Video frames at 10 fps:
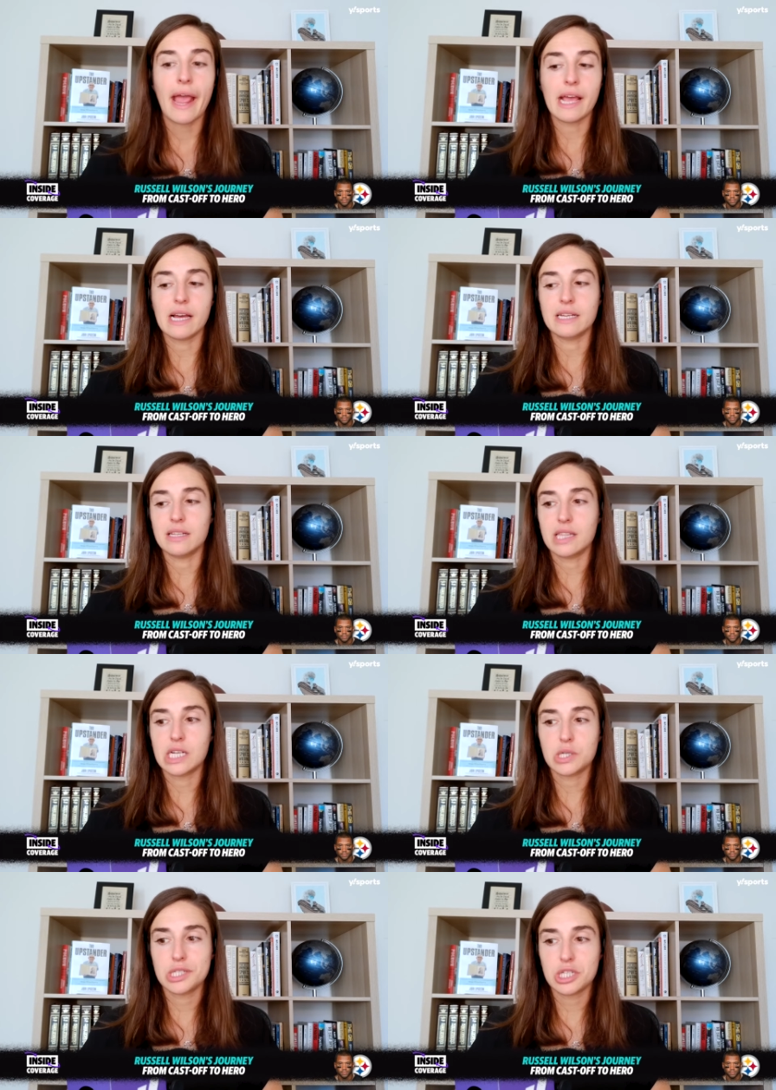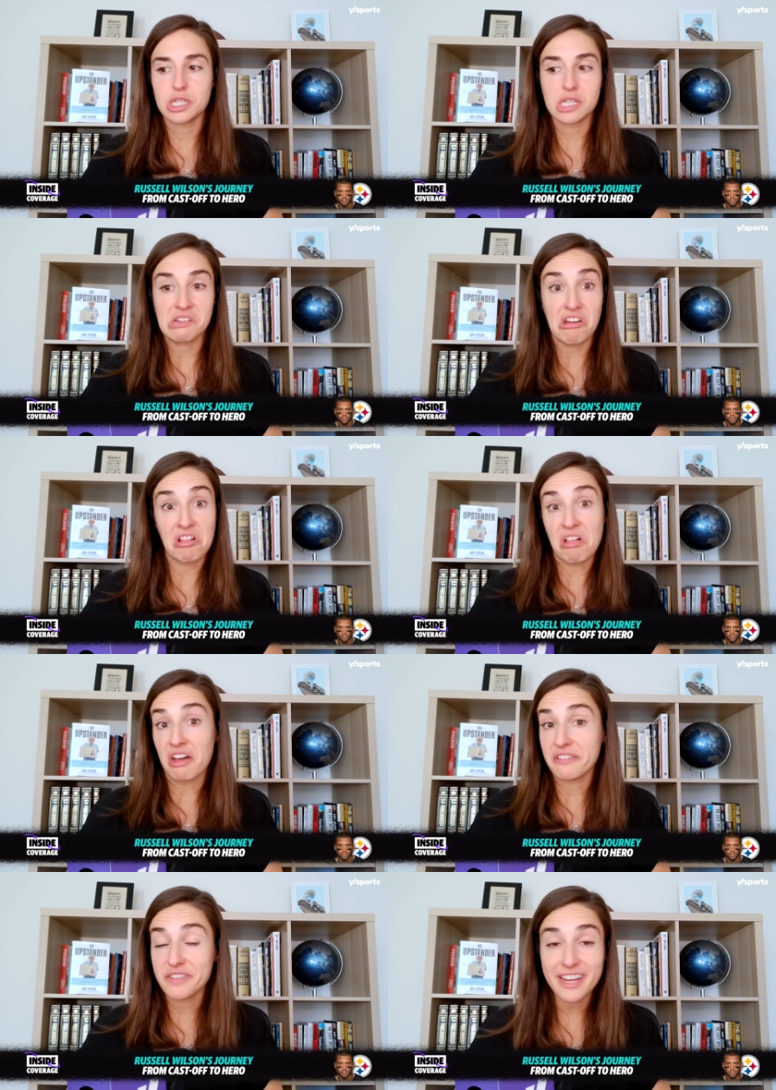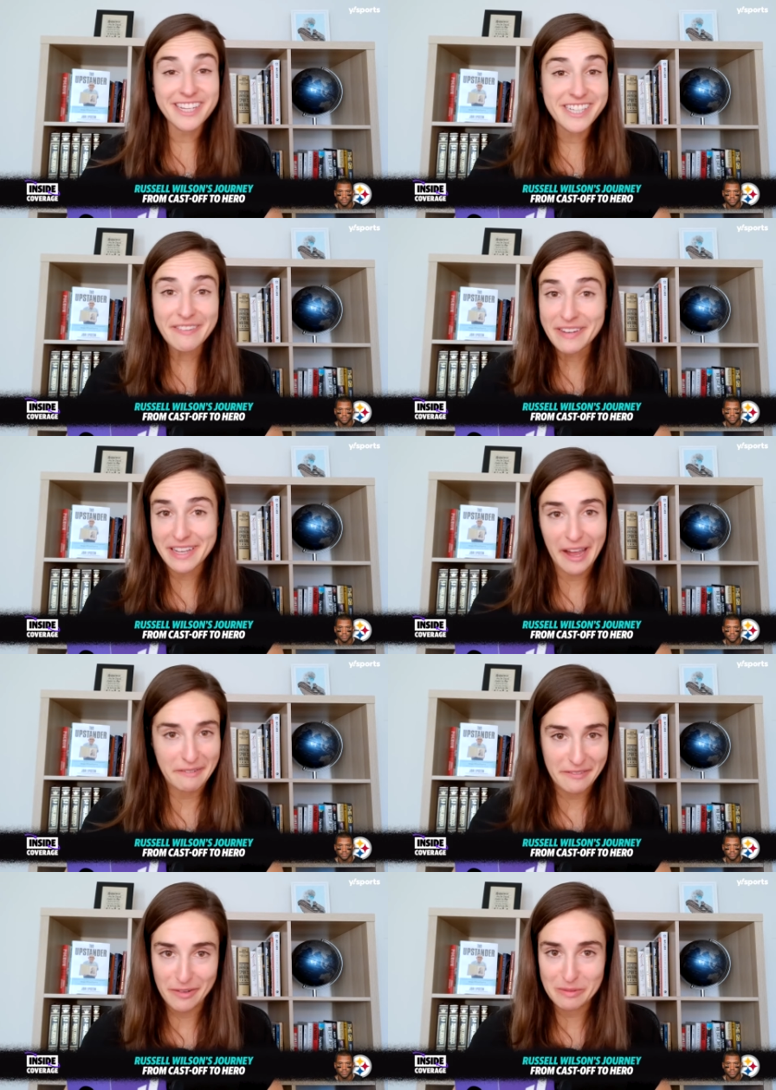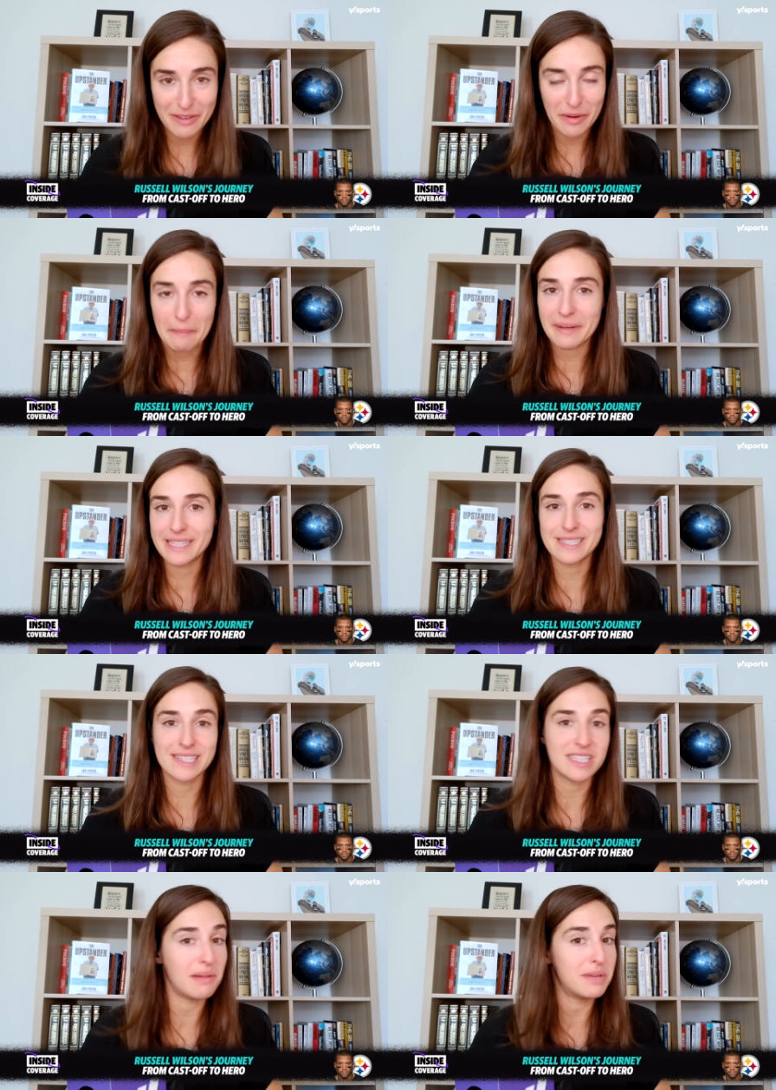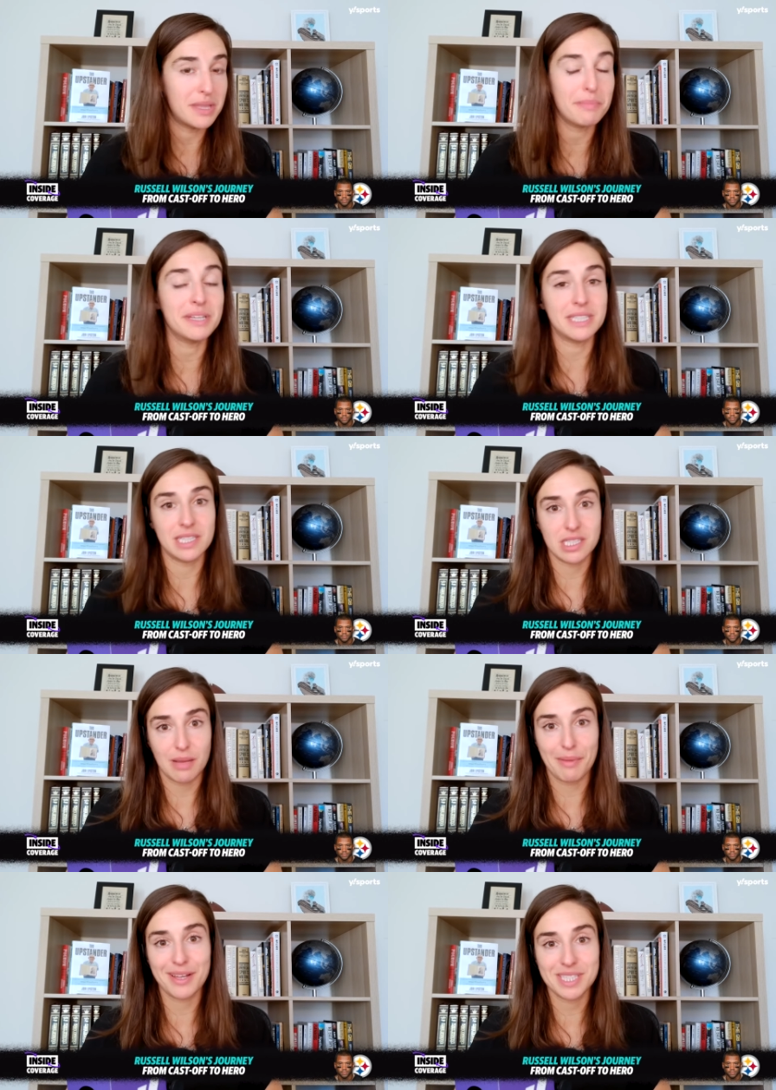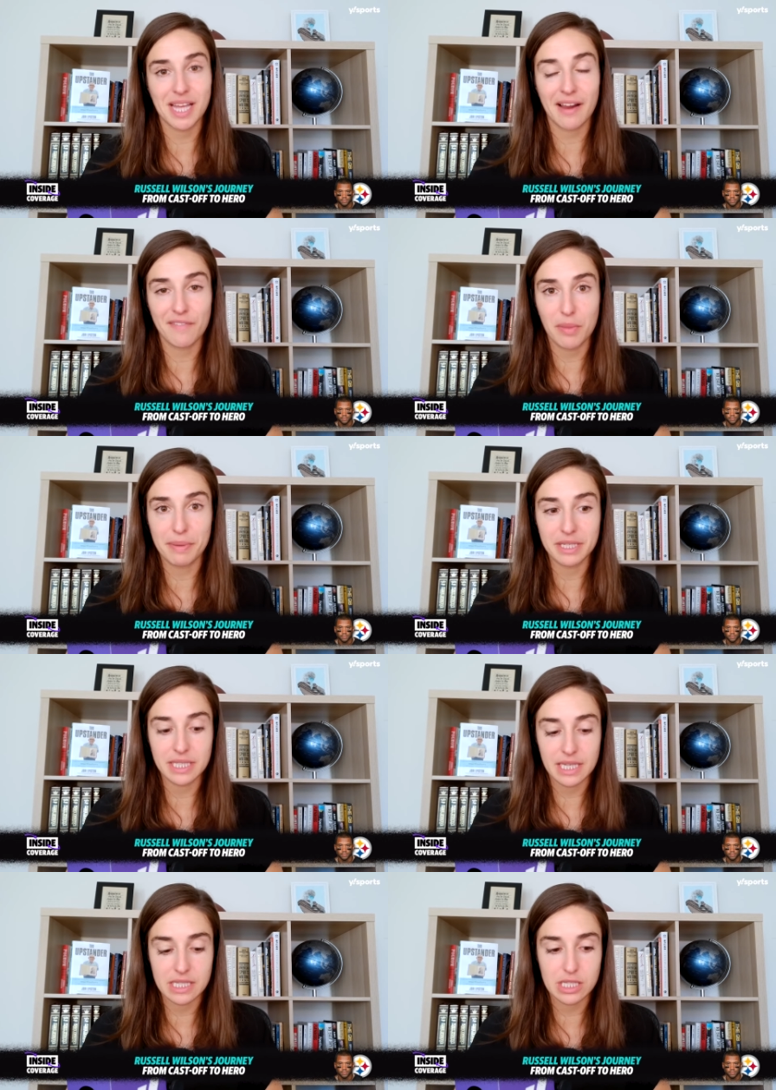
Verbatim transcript: And there's just a lot of negativity coming from different places, some in the building, some outside of the building.